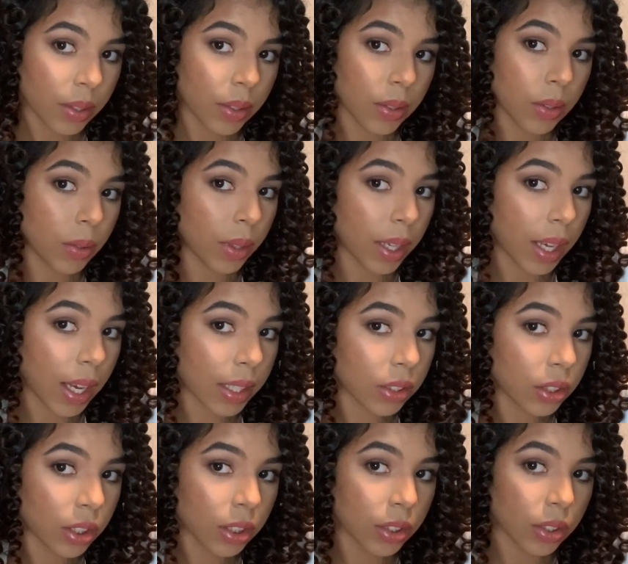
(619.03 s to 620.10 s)
So I
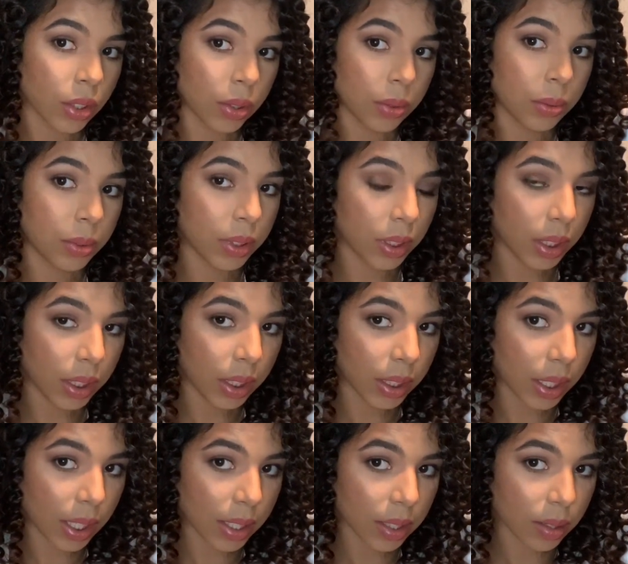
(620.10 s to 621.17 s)
actually don't need
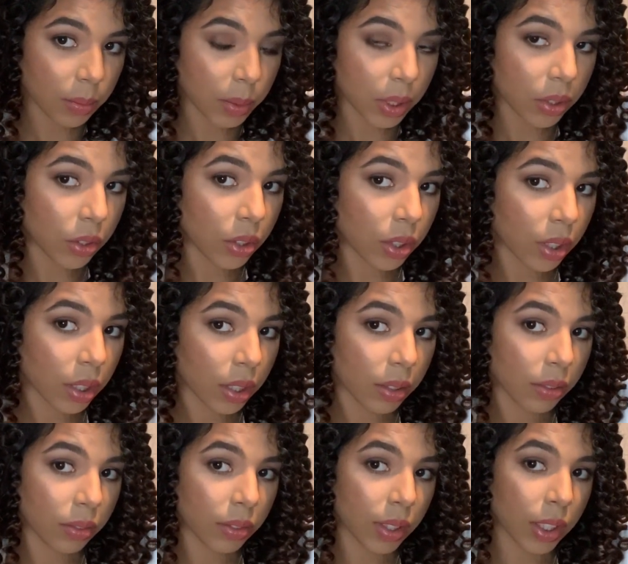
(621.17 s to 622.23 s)
as much
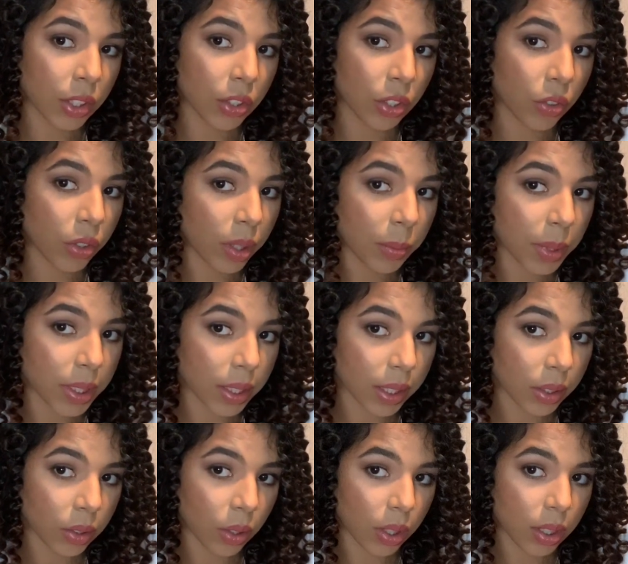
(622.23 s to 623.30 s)
finishing cream as I
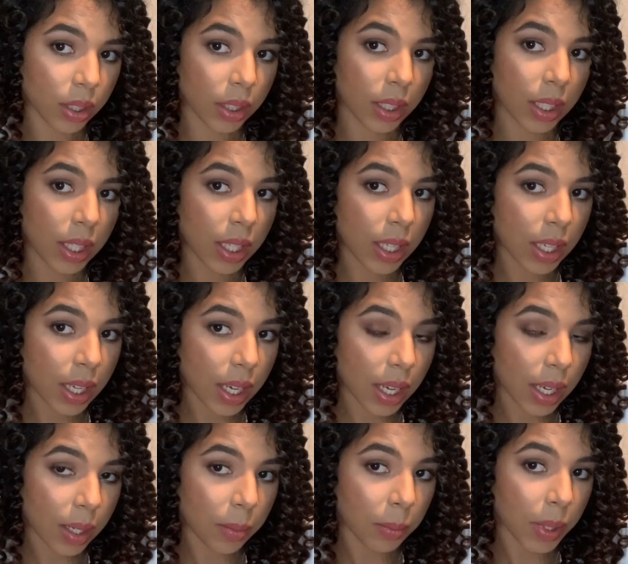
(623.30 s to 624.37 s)
thought.
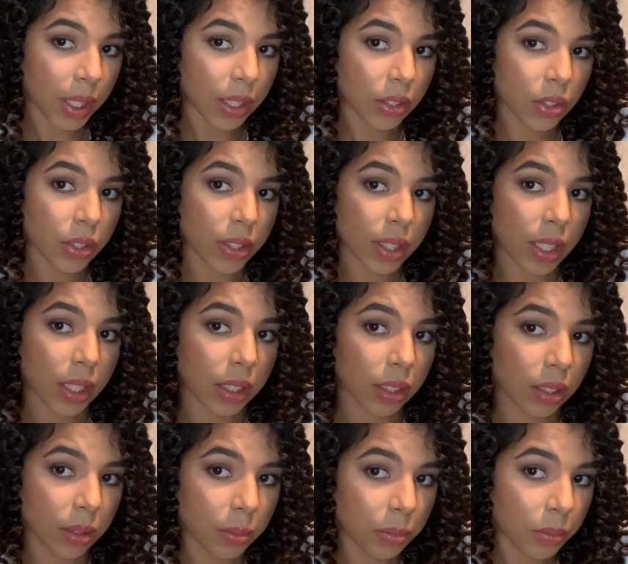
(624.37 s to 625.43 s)
I may just end
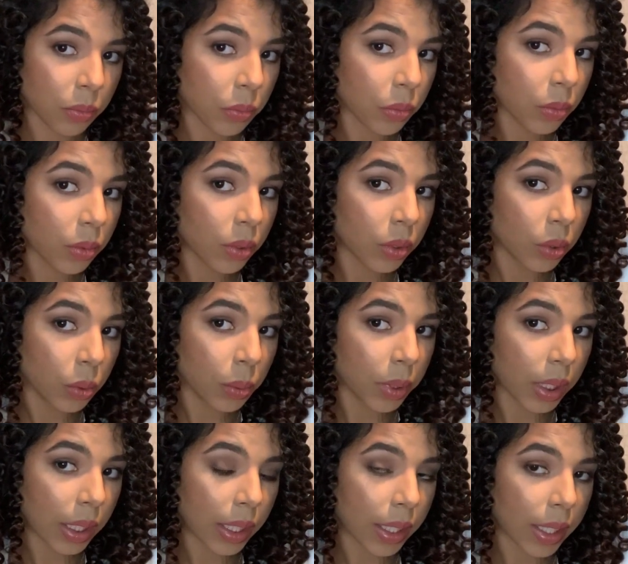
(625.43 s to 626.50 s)
up
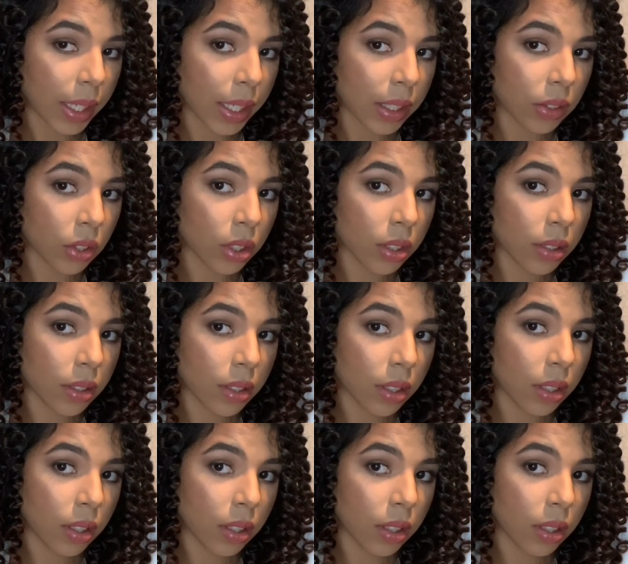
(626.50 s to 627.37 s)
doing like edges.